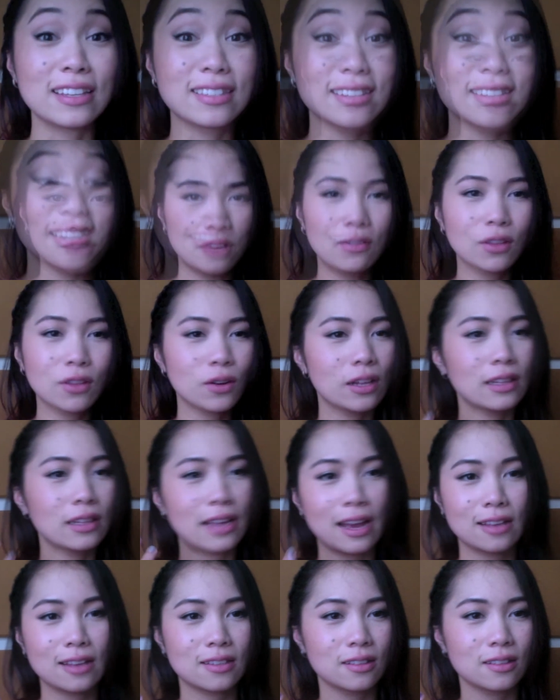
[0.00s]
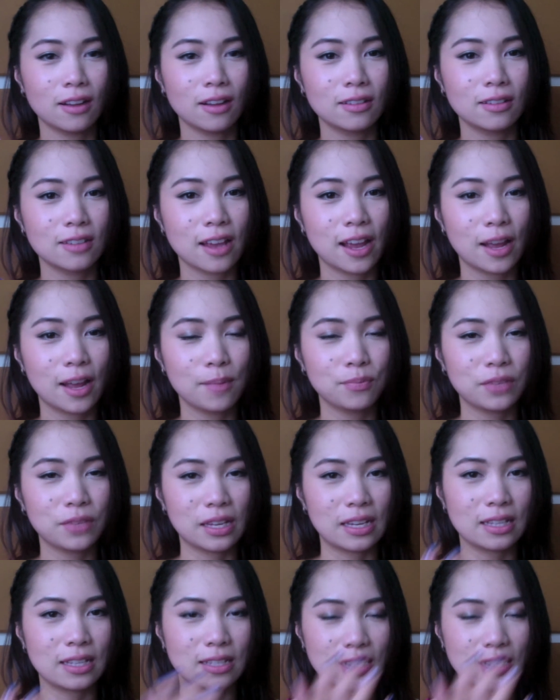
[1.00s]
Even though it lasts a long time, like
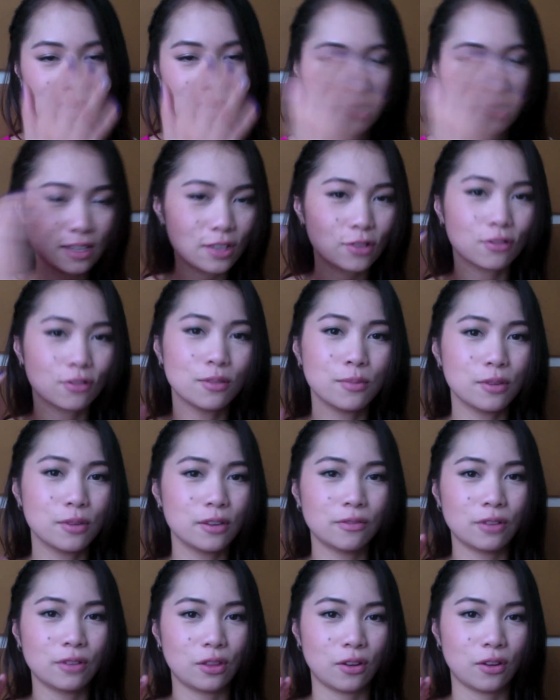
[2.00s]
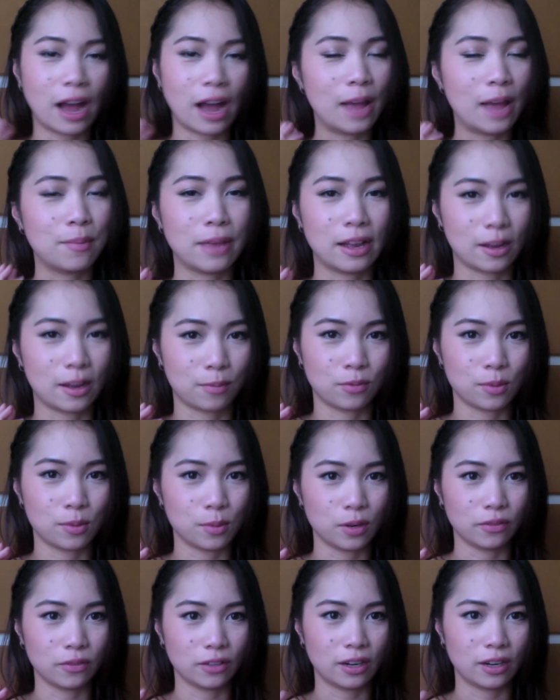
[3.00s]
it's easy to remove with your eye makeup
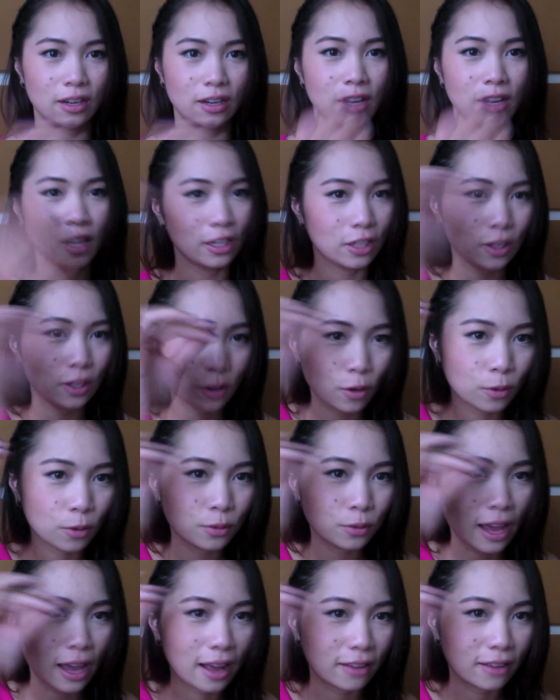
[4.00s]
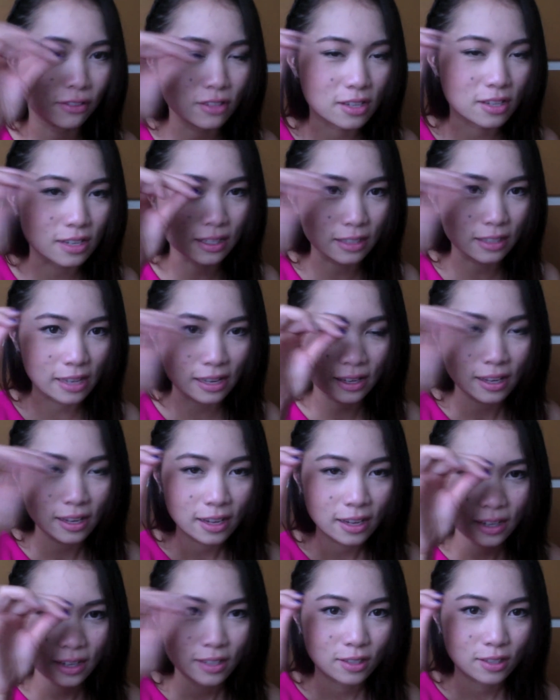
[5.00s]
remover. You don't have to like
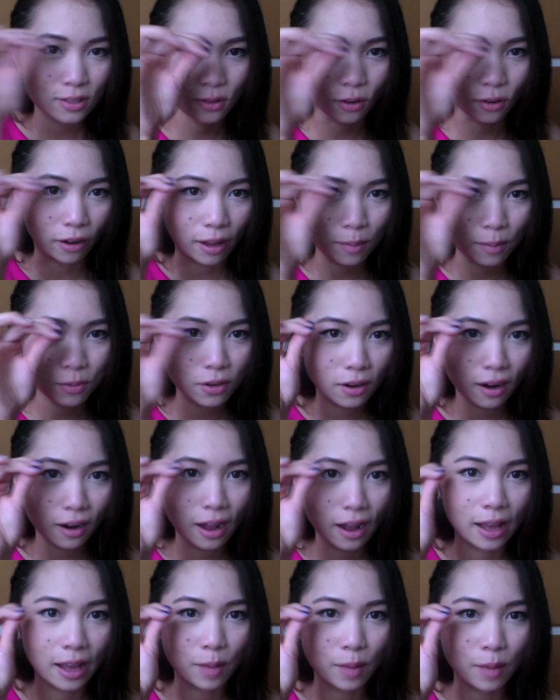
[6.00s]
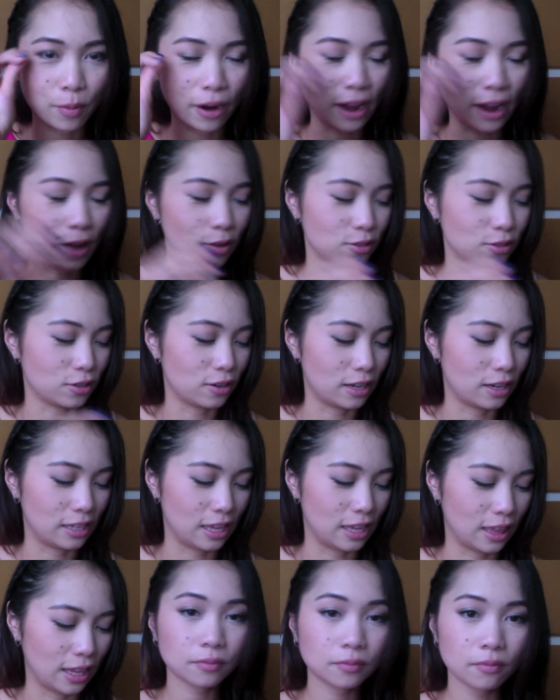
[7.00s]
scrape your eyebrows or
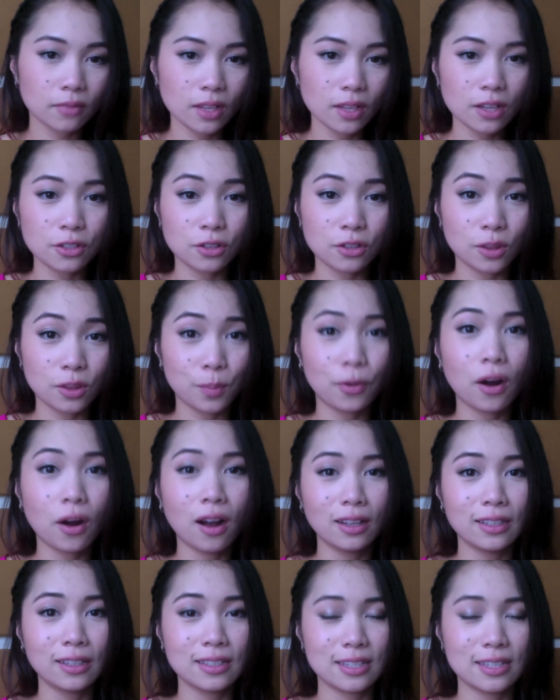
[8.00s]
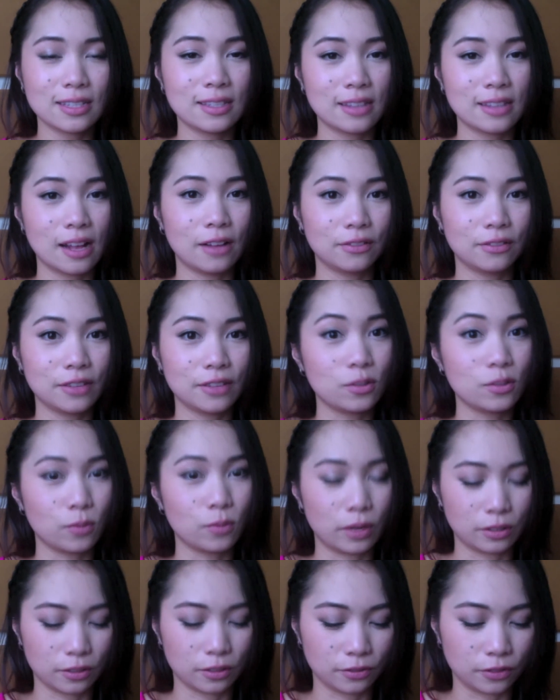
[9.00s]
anything. So the product itself is
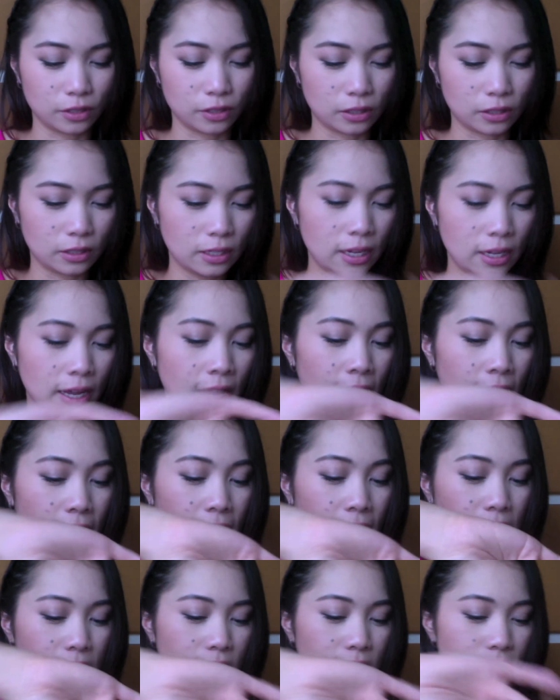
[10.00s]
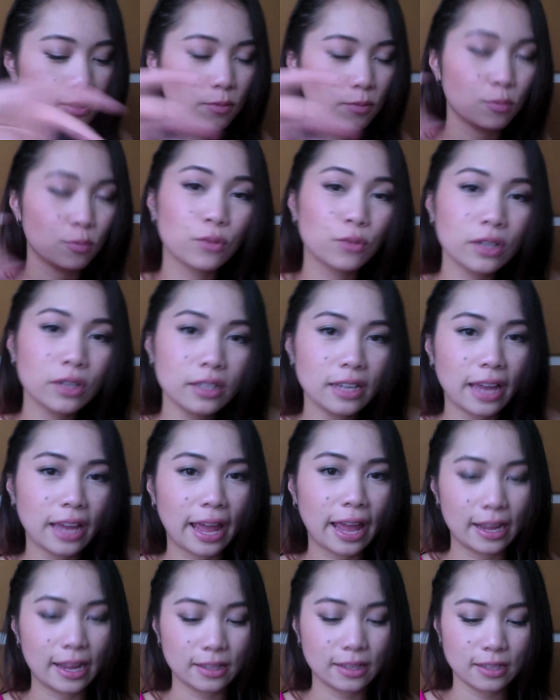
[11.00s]
wonderful. It's really
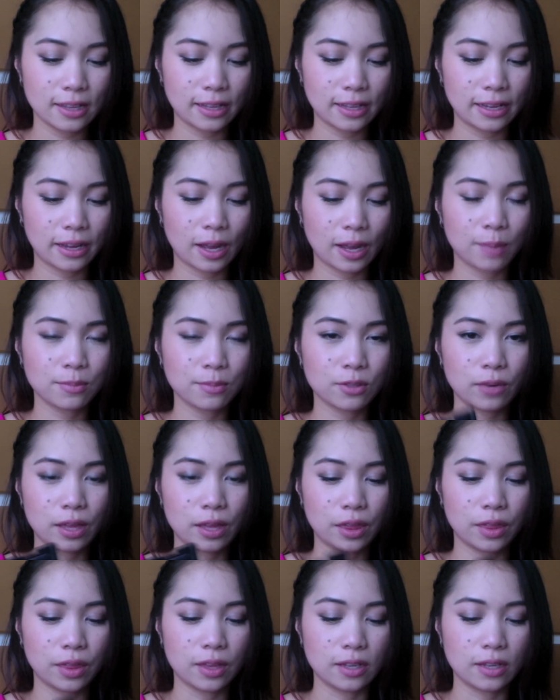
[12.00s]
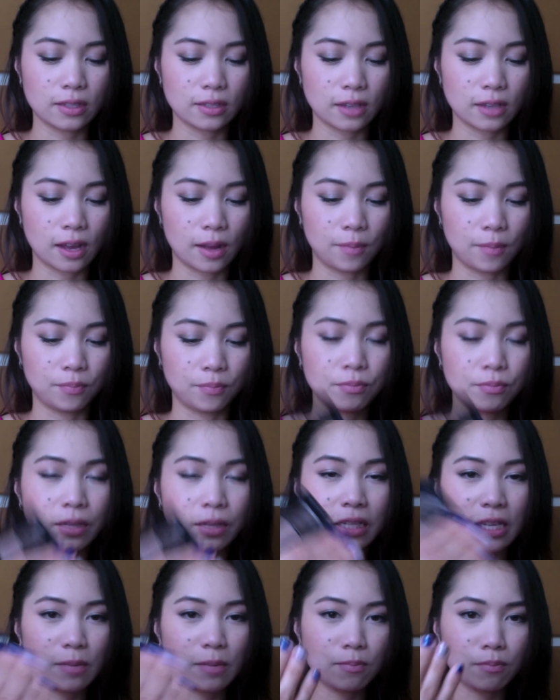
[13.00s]
handy that it comes with this
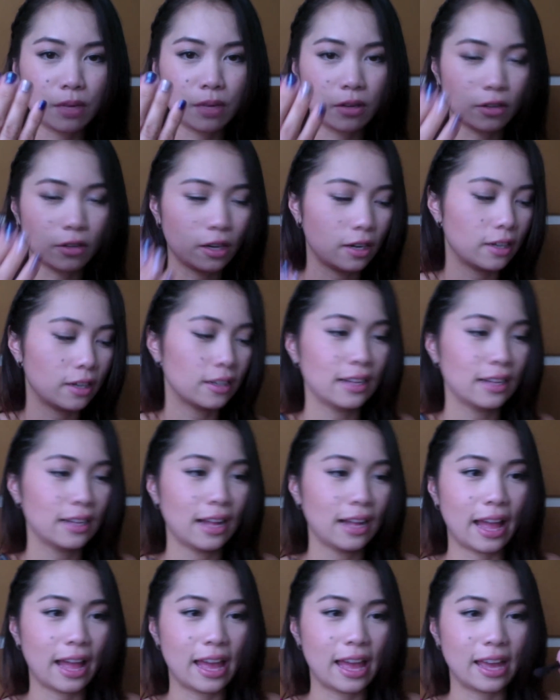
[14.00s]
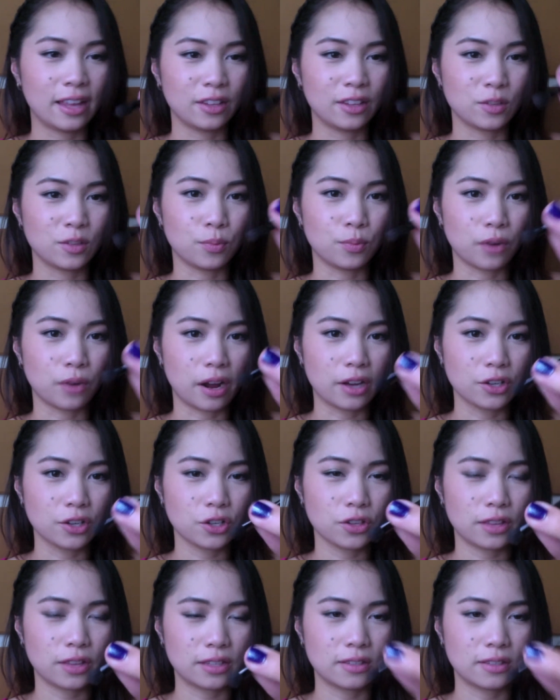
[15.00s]
mini mirror and brush
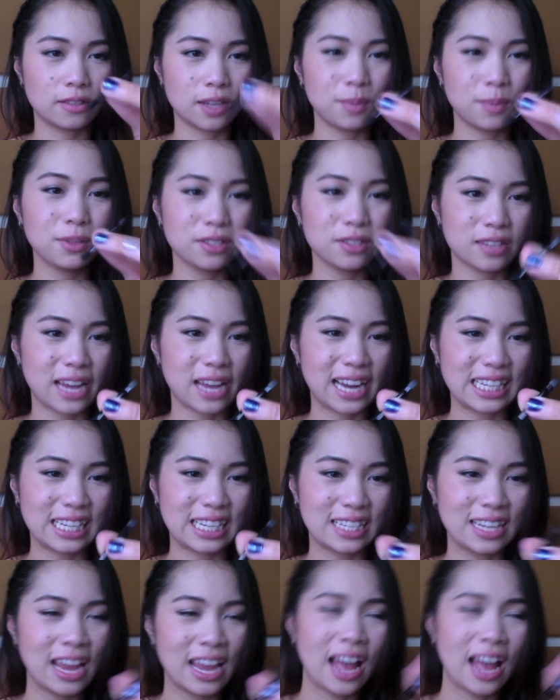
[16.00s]
that's double-sided.